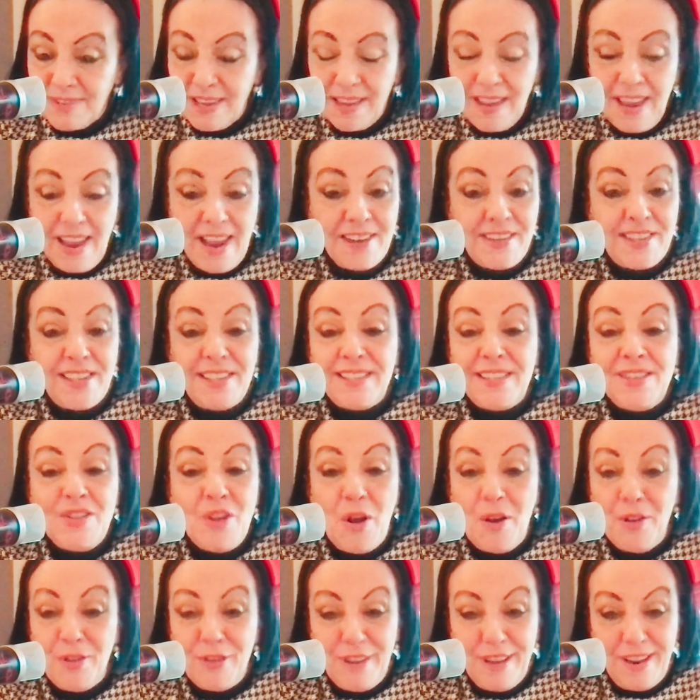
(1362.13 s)
It is
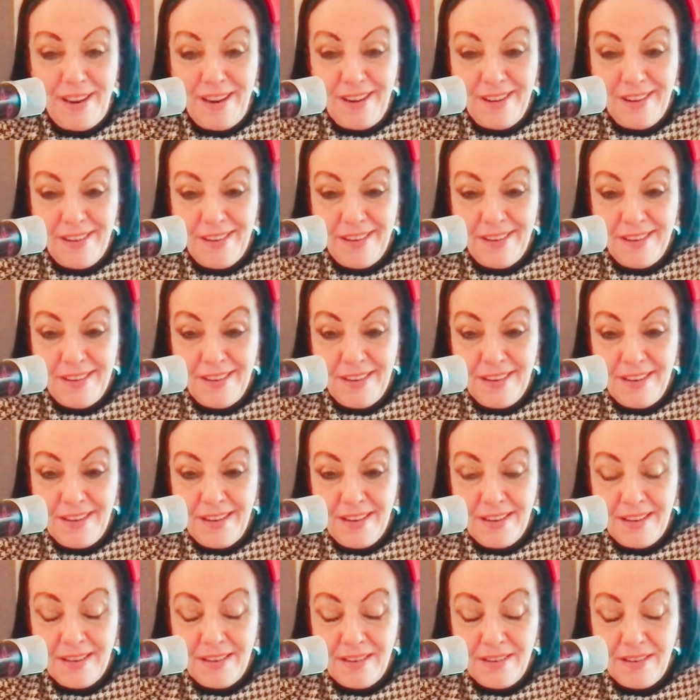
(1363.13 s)
nothing.
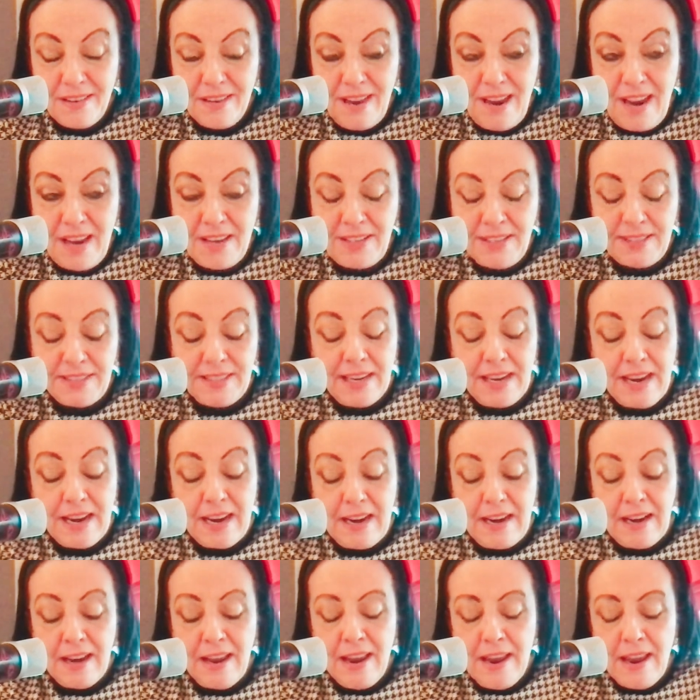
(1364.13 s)
It is a
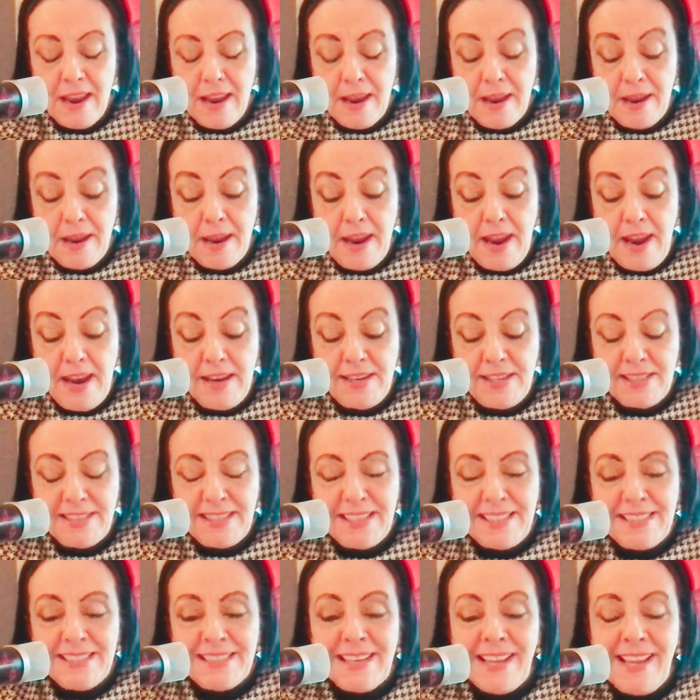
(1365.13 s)
it is a
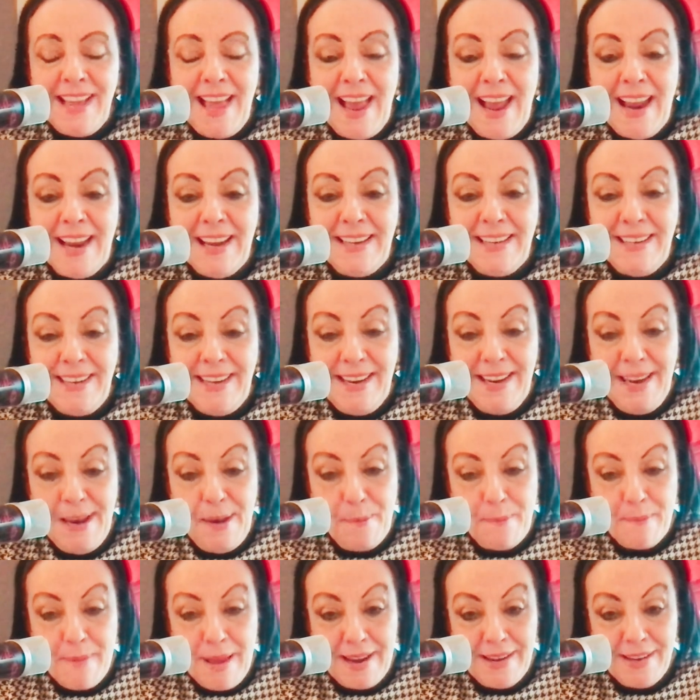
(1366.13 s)
tiny,
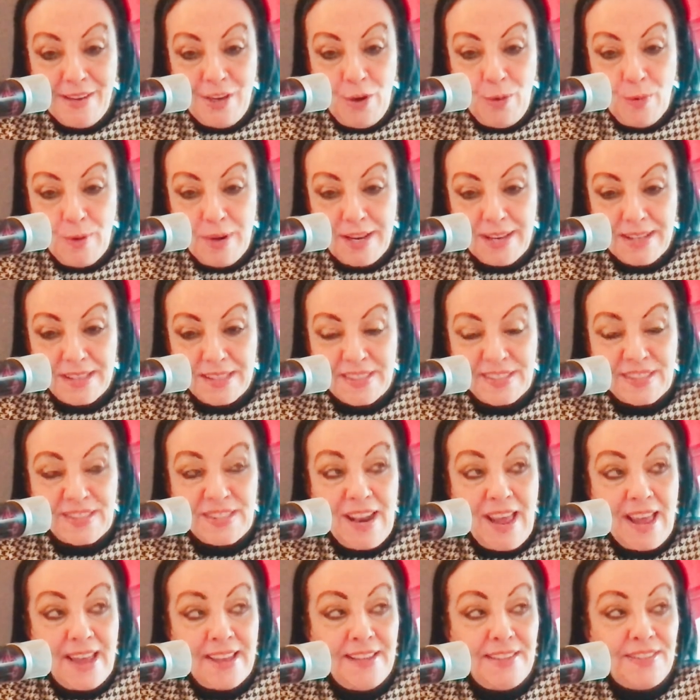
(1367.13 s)
minute little
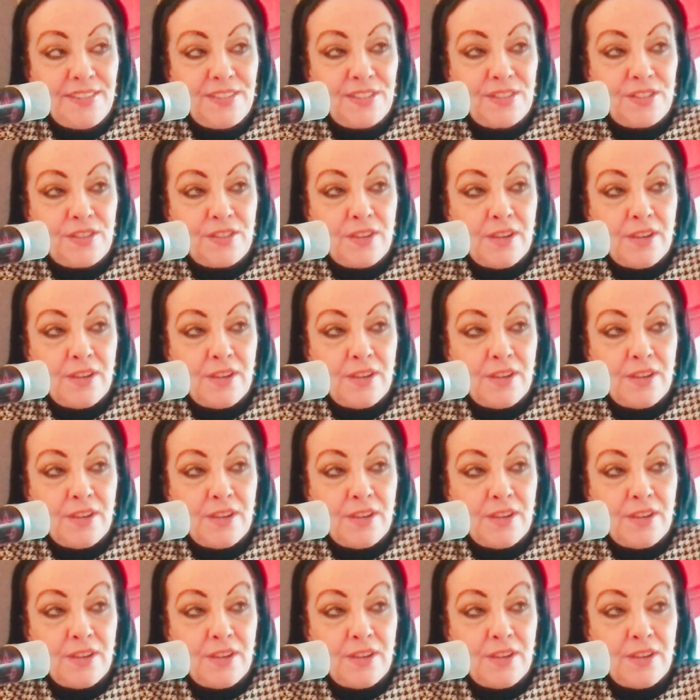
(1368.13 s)
slice.